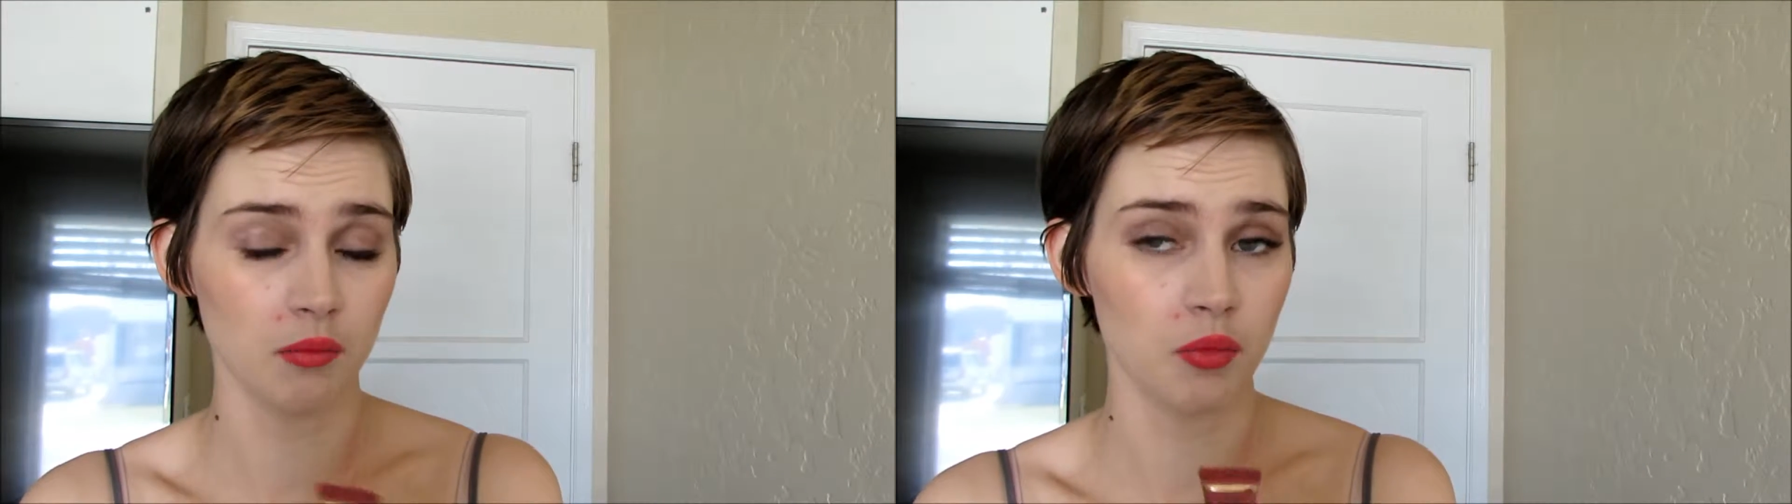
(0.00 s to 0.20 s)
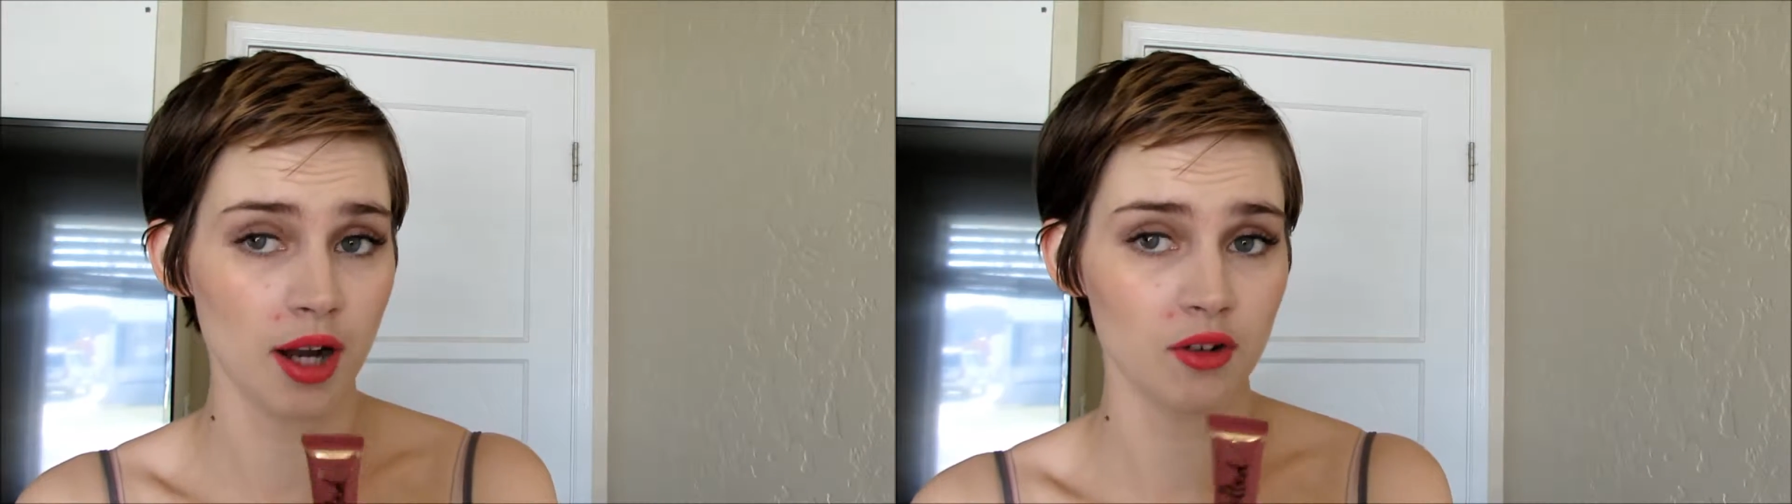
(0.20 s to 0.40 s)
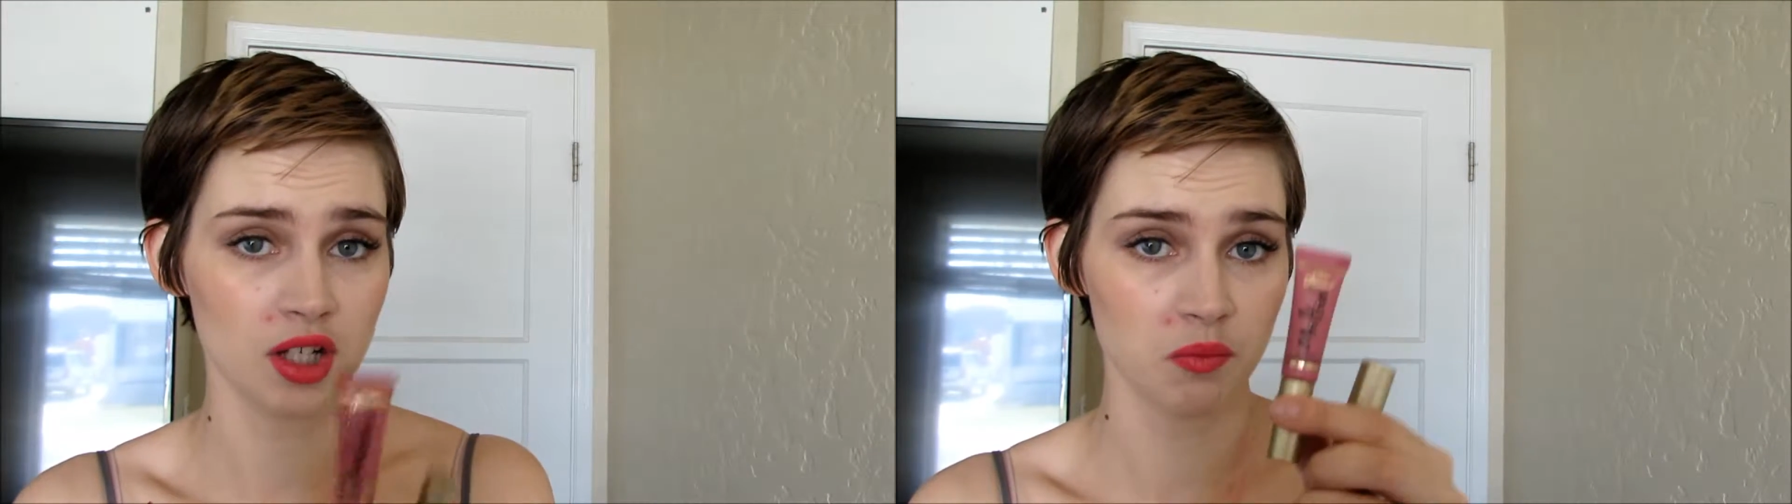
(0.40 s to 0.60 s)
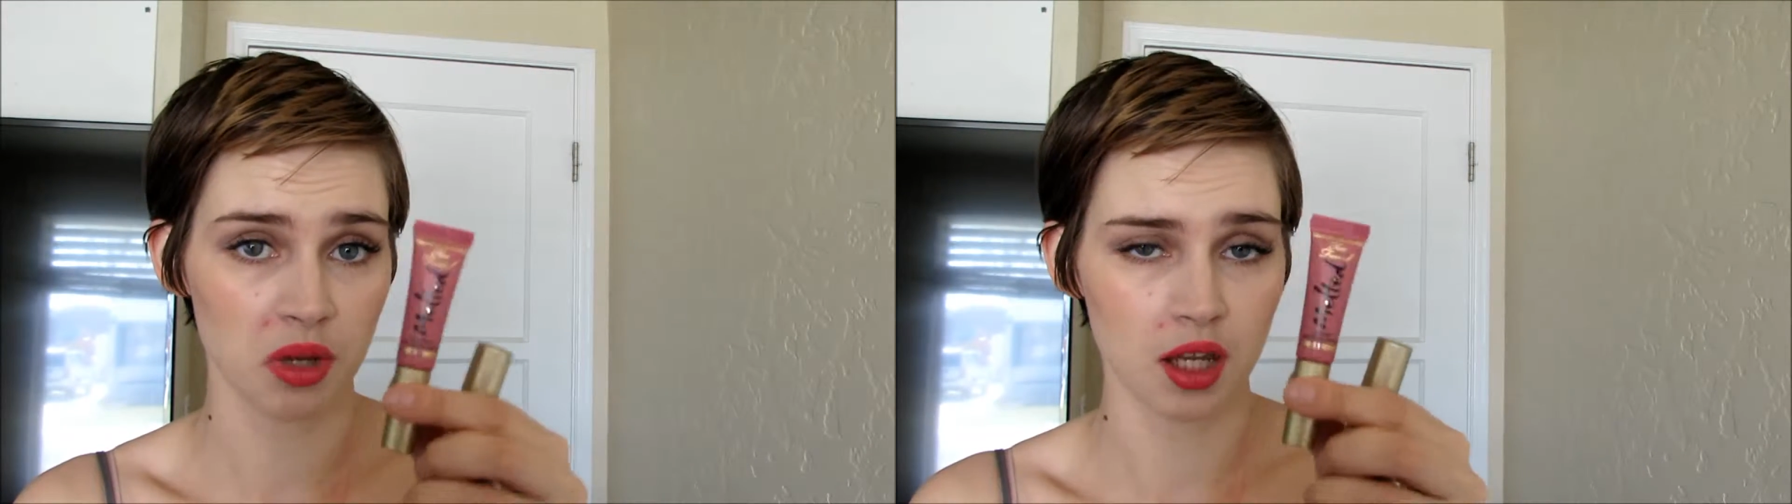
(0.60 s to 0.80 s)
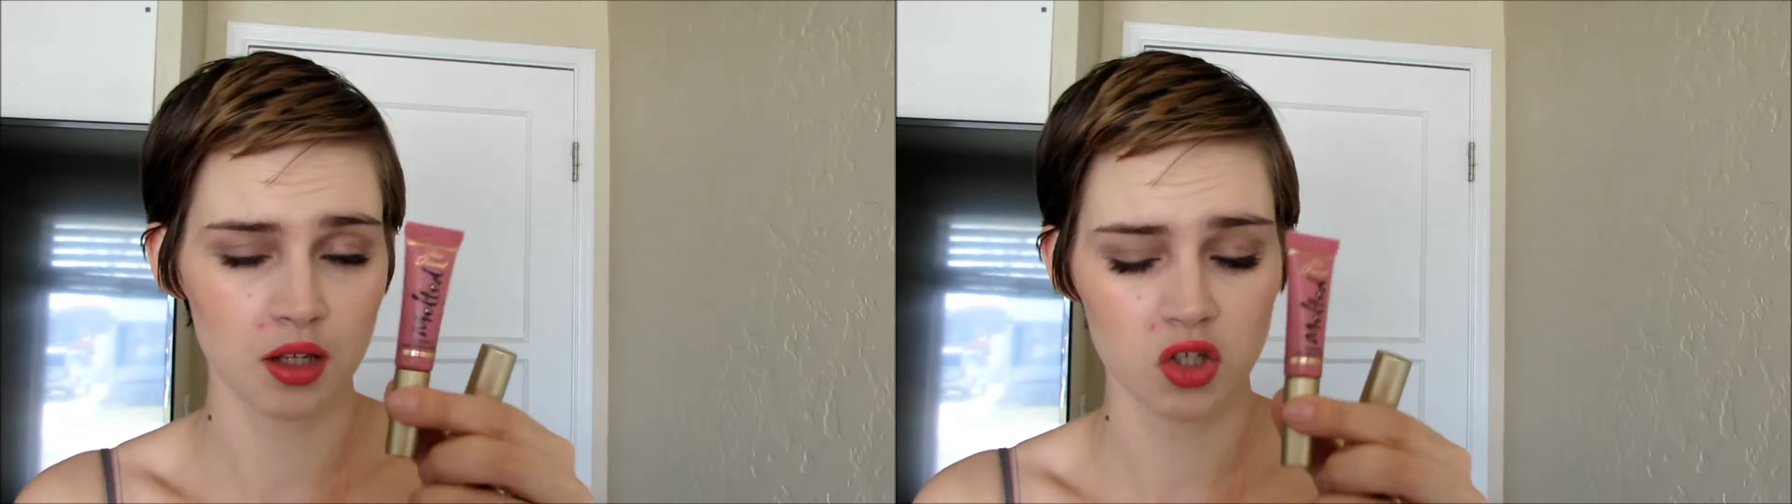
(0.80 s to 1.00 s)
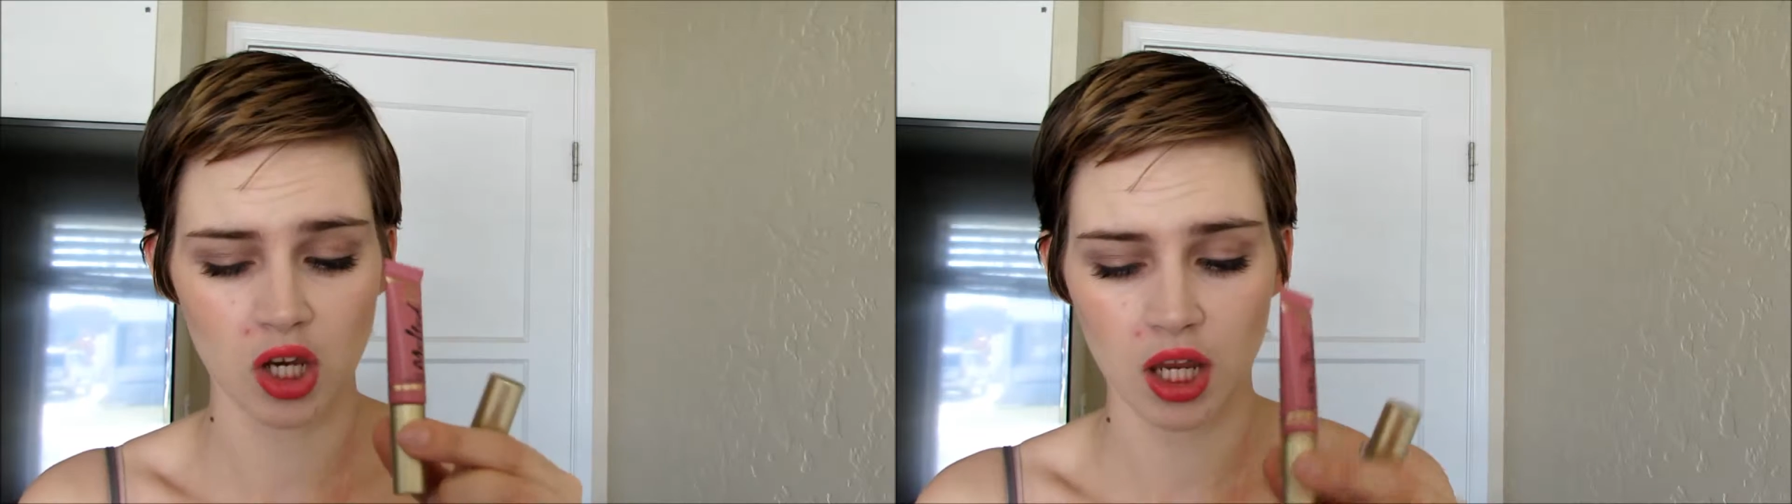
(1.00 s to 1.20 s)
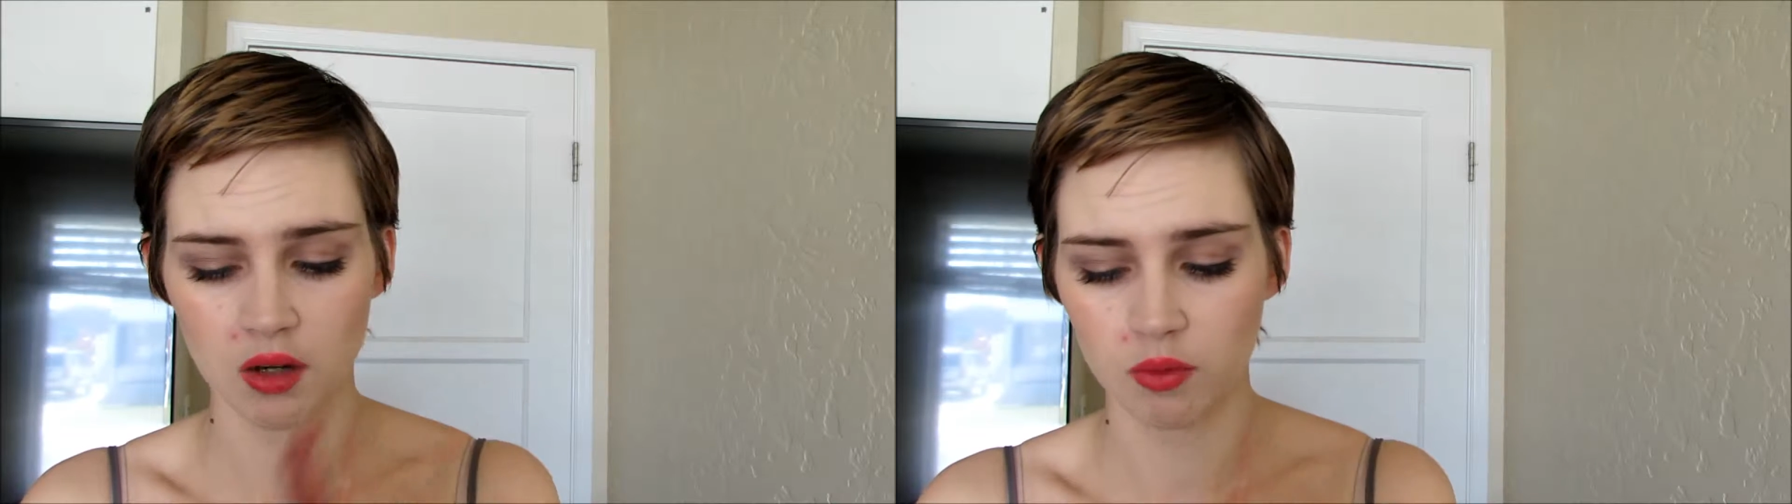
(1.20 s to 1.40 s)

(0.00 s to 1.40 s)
brownish pink shade,